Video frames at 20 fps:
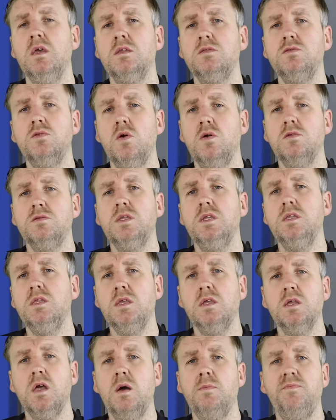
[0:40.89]
not in
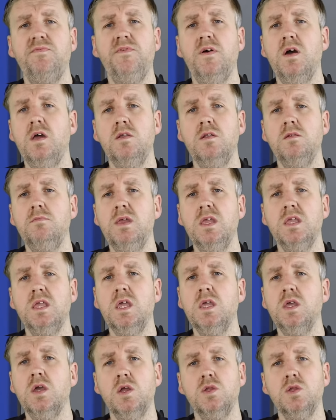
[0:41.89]
the cup final, making